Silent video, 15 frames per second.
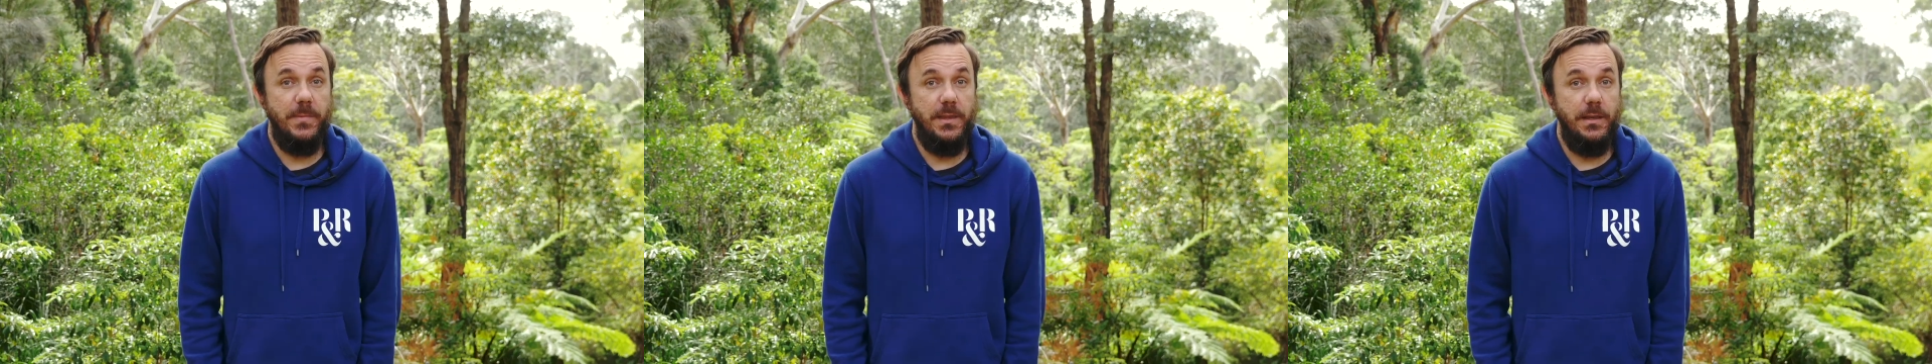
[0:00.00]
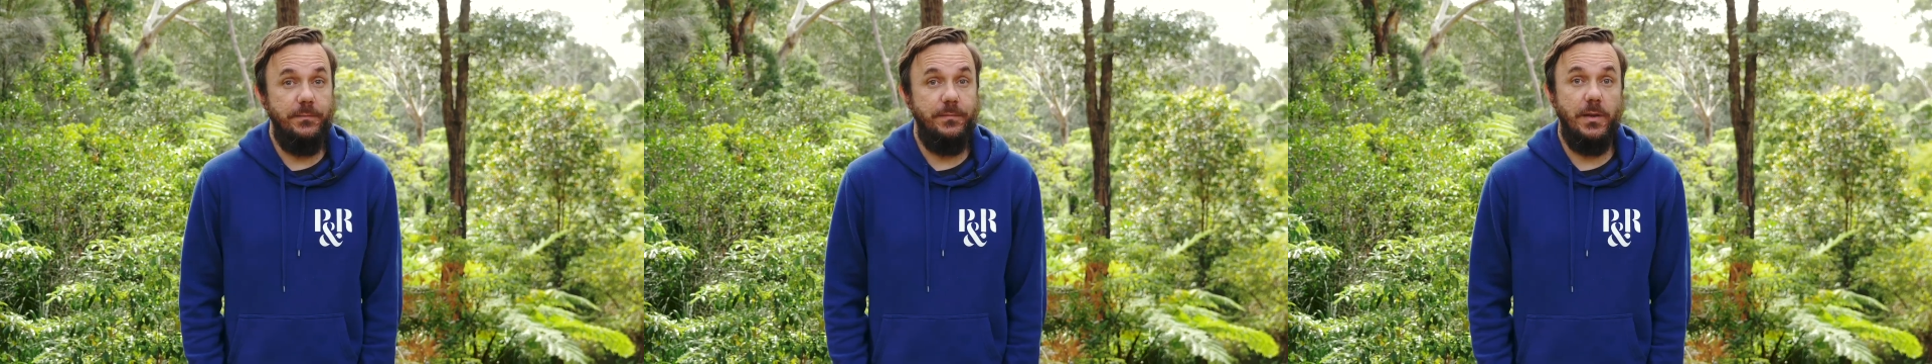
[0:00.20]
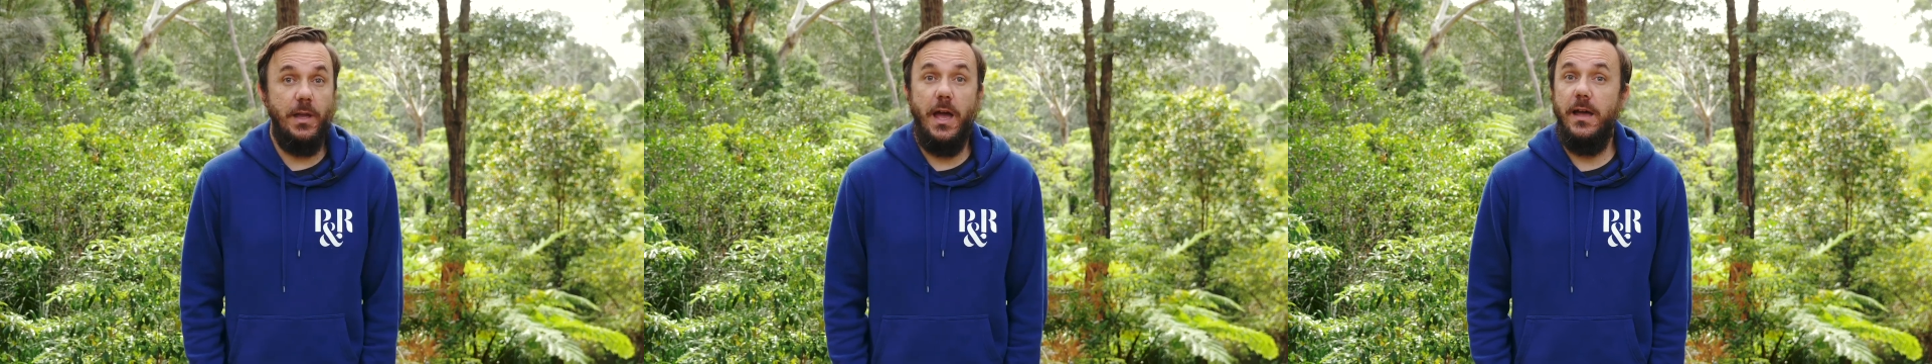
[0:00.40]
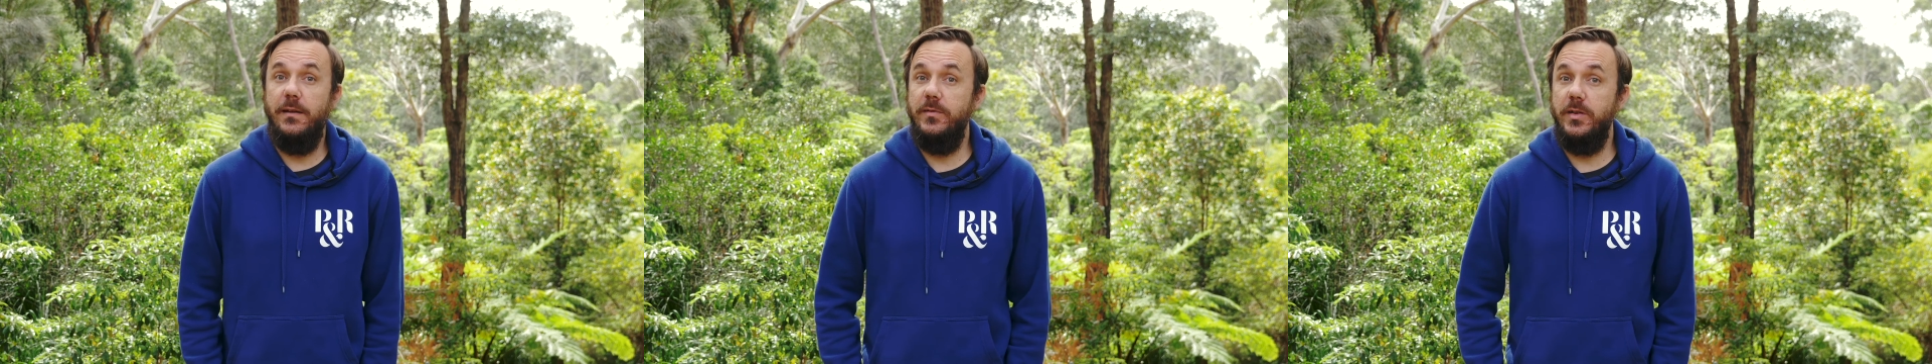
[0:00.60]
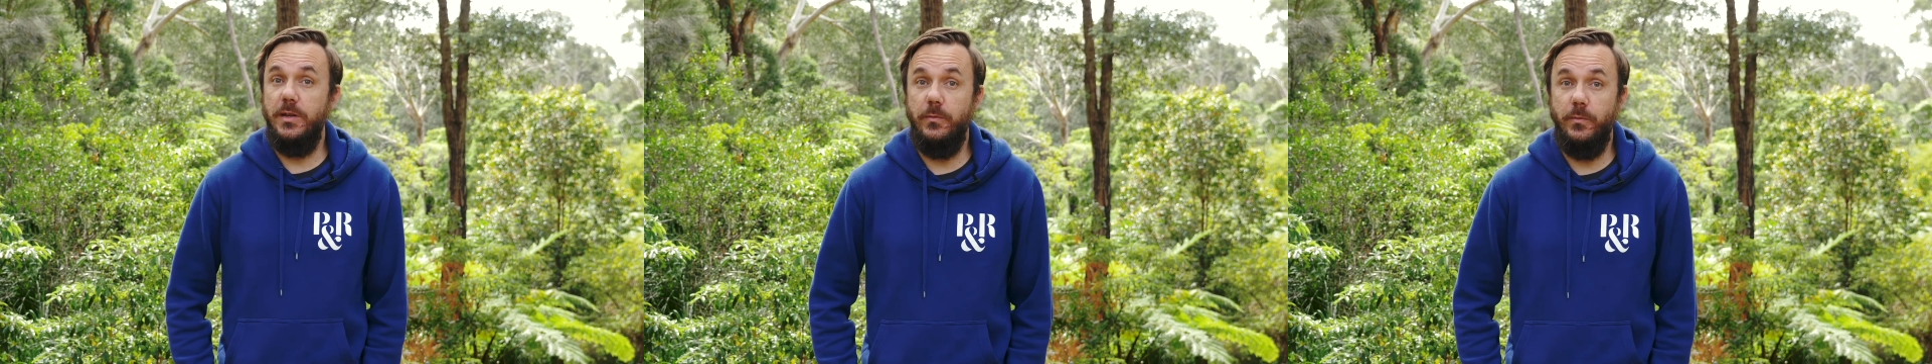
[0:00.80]
If you
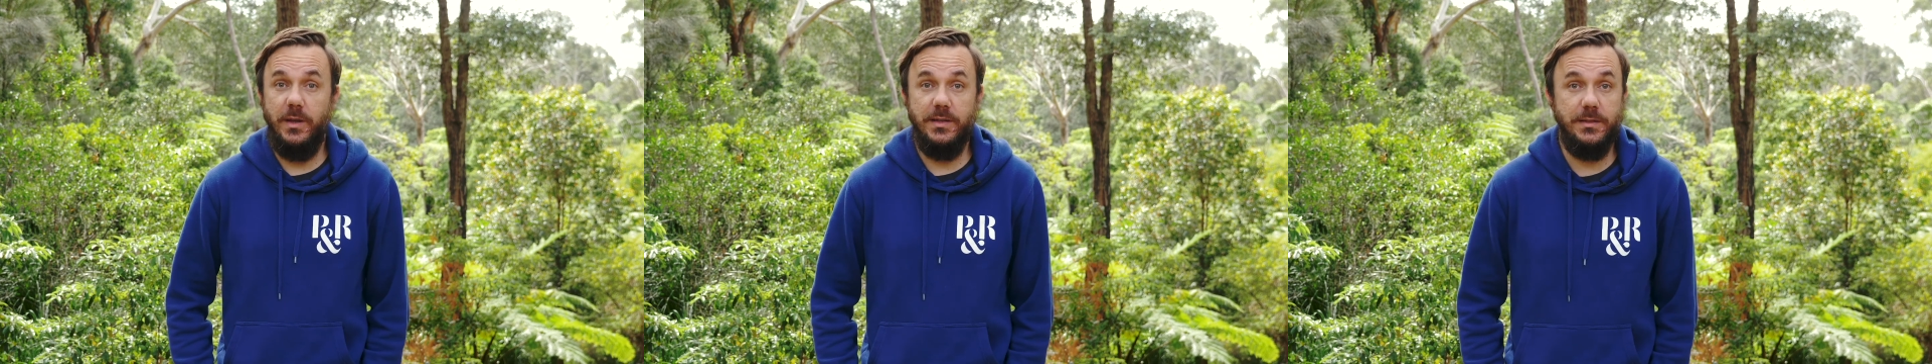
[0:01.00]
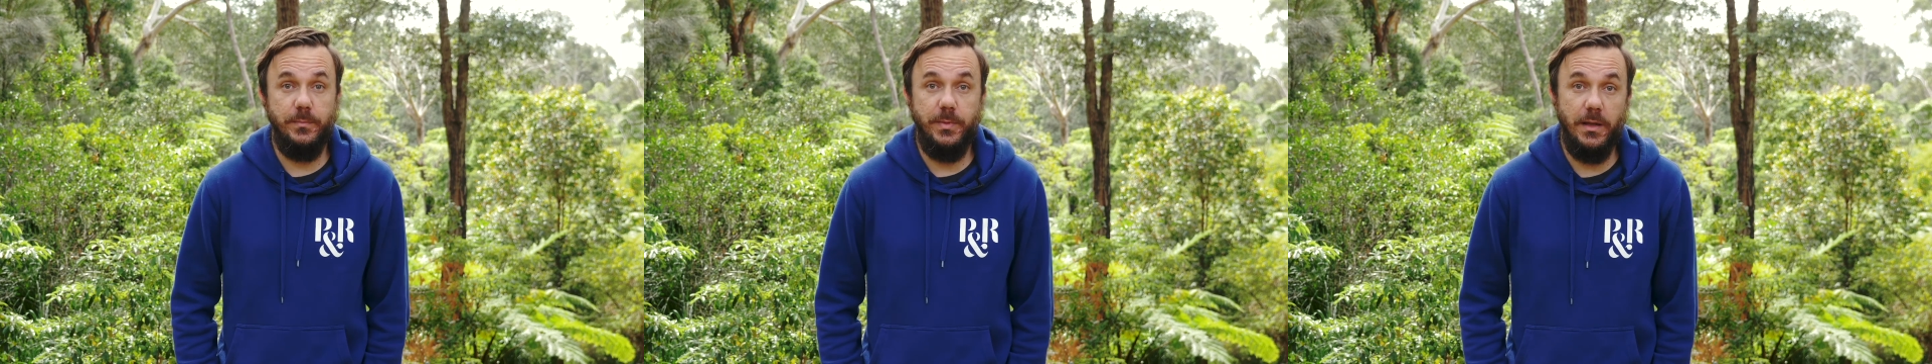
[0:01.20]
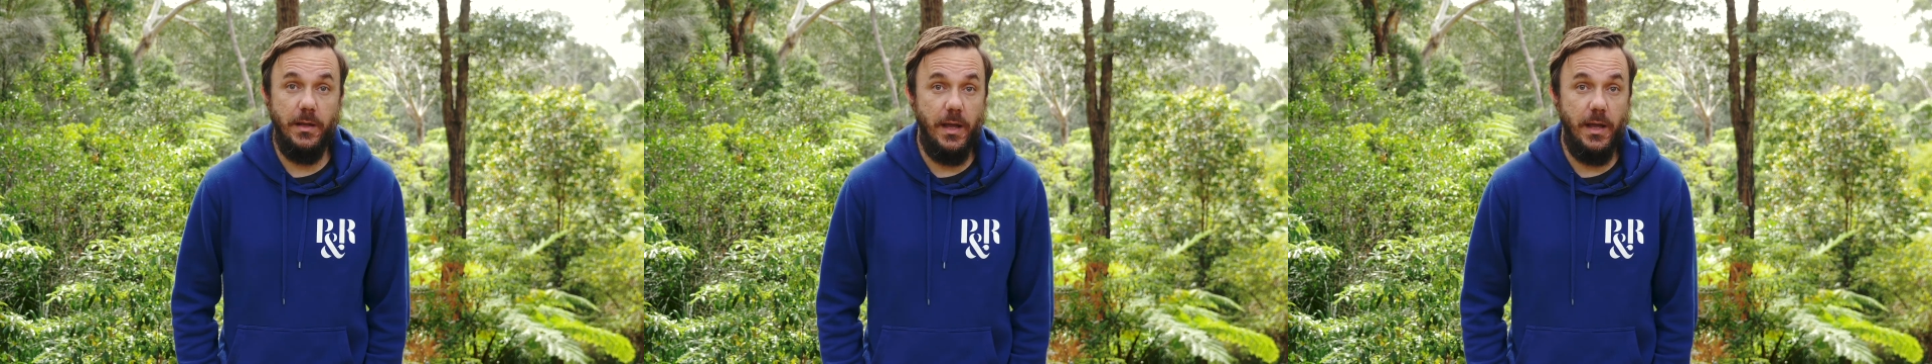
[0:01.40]
have any recipe